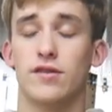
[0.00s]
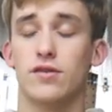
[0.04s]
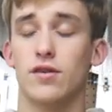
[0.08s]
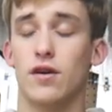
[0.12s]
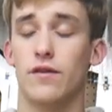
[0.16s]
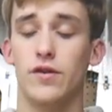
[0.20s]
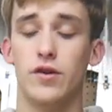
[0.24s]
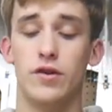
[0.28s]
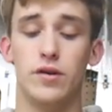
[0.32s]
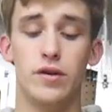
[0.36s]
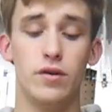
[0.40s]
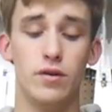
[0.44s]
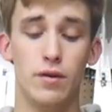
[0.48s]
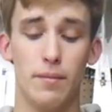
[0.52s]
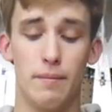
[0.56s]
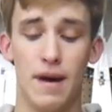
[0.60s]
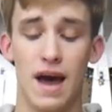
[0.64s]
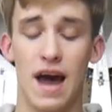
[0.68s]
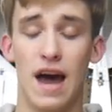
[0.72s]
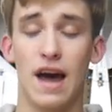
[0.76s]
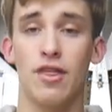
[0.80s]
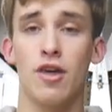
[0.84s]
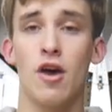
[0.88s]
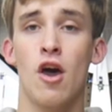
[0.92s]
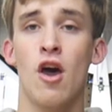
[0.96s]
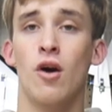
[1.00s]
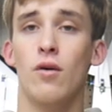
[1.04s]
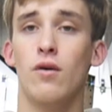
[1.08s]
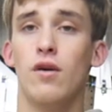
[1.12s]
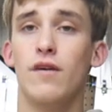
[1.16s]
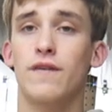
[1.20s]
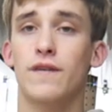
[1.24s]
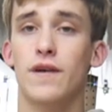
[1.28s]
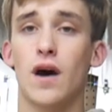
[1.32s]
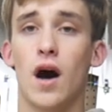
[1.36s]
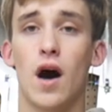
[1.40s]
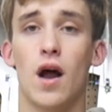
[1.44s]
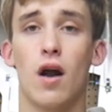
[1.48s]
So if you do the math,
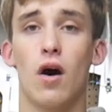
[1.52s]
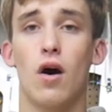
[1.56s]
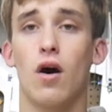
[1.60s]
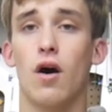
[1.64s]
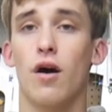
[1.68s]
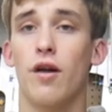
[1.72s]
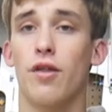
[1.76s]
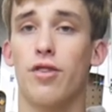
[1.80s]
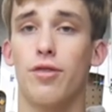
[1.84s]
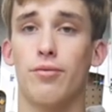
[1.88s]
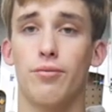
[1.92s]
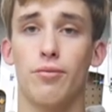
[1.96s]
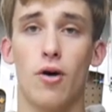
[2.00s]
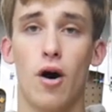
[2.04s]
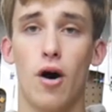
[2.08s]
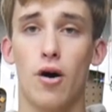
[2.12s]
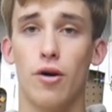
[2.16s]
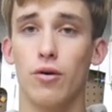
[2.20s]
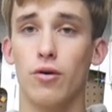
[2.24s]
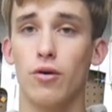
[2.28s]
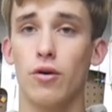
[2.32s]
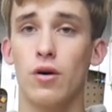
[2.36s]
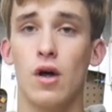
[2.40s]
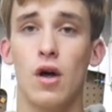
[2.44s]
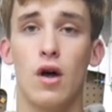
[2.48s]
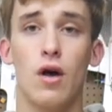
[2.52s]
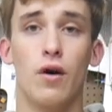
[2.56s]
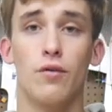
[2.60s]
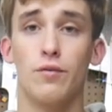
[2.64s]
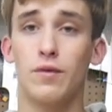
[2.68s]
we've got our throttle,